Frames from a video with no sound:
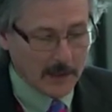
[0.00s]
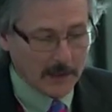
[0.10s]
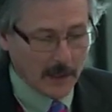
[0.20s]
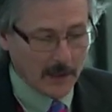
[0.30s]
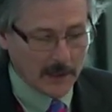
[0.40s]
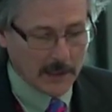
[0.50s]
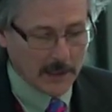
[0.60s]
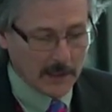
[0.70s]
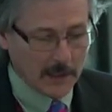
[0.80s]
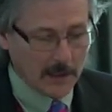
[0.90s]
Now,
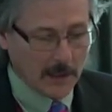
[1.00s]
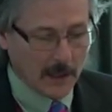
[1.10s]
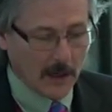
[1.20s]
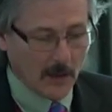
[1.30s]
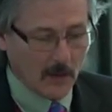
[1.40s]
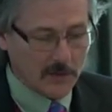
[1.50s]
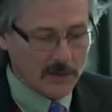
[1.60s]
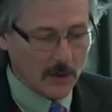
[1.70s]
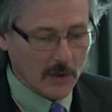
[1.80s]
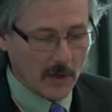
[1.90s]
again, uh, we'll
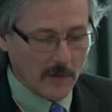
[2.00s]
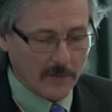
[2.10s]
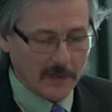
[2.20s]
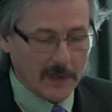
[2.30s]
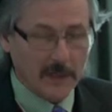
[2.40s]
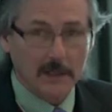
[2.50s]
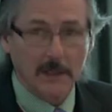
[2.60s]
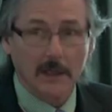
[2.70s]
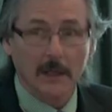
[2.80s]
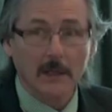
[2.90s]
start off in
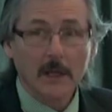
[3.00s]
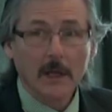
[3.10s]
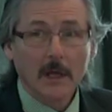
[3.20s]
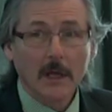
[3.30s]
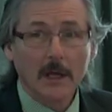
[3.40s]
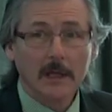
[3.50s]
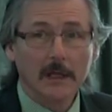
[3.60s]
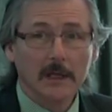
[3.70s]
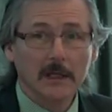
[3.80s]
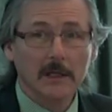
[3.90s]
India. Uh,
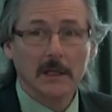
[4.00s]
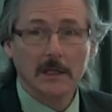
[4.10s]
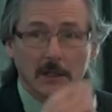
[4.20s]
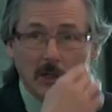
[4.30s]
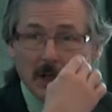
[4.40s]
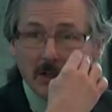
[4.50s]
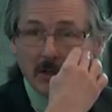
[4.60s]
in India in, in,